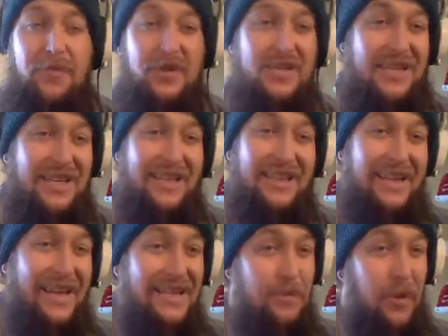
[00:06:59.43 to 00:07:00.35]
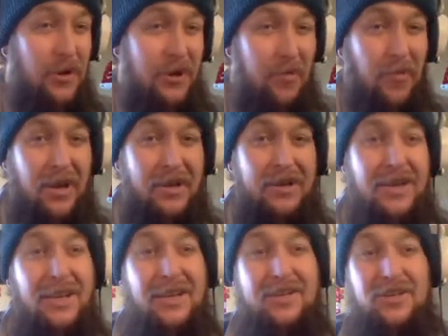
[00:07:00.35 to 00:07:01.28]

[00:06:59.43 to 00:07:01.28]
you're seeing less Pokemon, so the